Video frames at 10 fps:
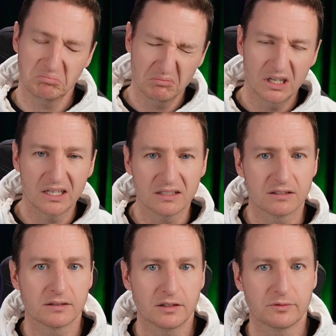Link
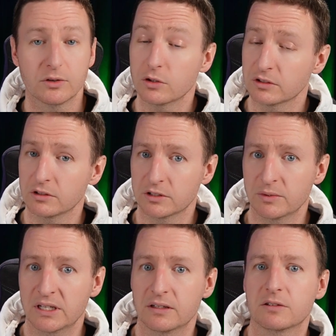is, of course, also
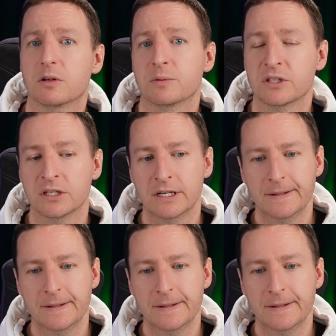in the description.